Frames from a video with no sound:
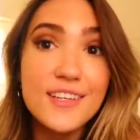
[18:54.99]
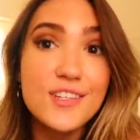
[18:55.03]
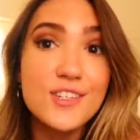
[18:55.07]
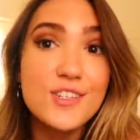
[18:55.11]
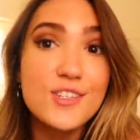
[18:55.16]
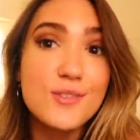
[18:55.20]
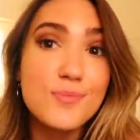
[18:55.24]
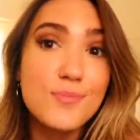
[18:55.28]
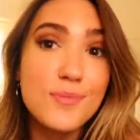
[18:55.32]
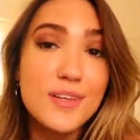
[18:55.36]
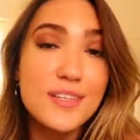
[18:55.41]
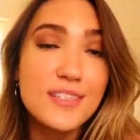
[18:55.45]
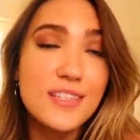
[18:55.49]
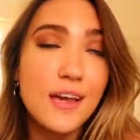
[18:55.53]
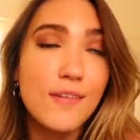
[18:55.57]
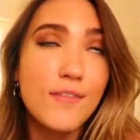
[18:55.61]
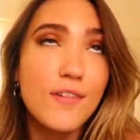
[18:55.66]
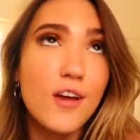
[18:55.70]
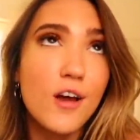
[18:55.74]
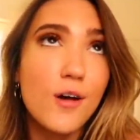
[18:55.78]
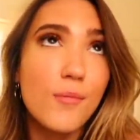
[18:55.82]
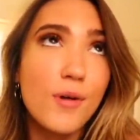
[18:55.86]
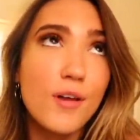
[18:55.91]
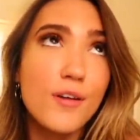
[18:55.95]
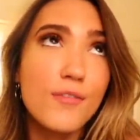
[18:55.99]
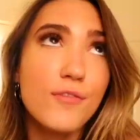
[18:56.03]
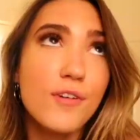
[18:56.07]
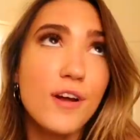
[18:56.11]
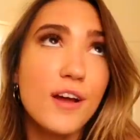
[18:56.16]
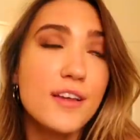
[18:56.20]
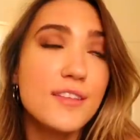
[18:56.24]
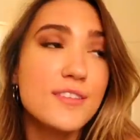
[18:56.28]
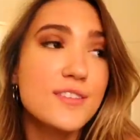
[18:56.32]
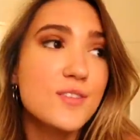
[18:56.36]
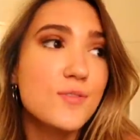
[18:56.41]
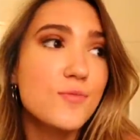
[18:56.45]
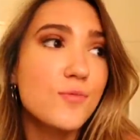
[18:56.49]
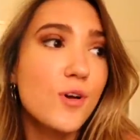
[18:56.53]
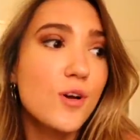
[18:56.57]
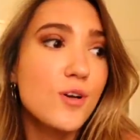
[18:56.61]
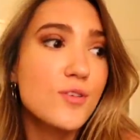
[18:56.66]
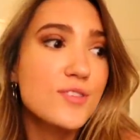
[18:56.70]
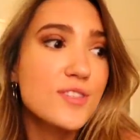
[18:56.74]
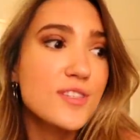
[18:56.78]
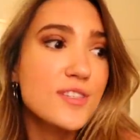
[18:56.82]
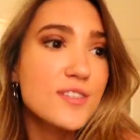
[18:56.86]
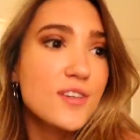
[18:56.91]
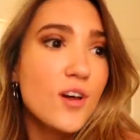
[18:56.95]
I just miss having all my friends, and
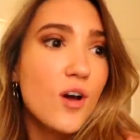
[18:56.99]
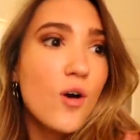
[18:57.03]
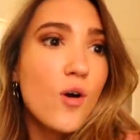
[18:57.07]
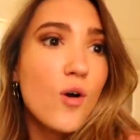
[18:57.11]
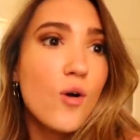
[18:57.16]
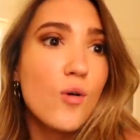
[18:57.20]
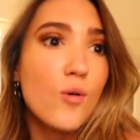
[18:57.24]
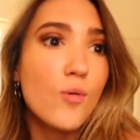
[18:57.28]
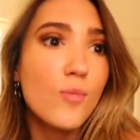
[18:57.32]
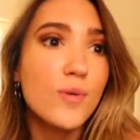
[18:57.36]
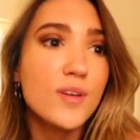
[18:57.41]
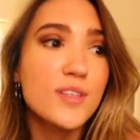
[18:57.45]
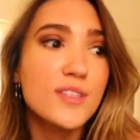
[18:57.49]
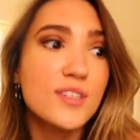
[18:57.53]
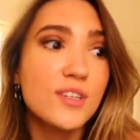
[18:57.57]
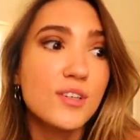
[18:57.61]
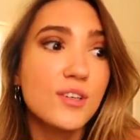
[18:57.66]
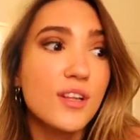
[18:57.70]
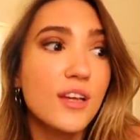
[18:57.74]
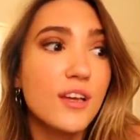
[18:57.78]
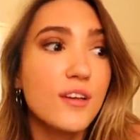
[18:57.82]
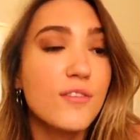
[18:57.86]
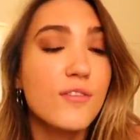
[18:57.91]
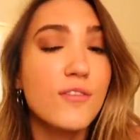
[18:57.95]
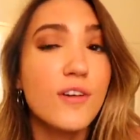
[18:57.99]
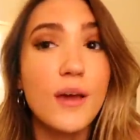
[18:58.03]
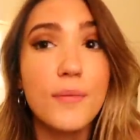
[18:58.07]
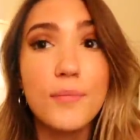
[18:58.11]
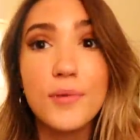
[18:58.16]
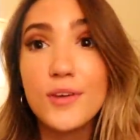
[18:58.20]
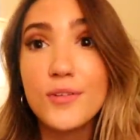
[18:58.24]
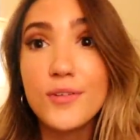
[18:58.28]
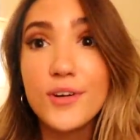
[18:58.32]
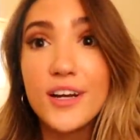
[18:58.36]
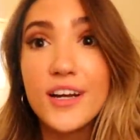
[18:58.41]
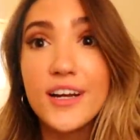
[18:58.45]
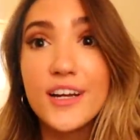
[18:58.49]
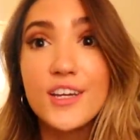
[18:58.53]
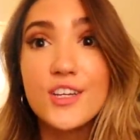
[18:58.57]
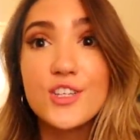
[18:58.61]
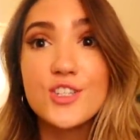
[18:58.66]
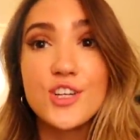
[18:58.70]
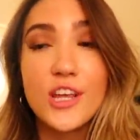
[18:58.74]
Rose is home until like February.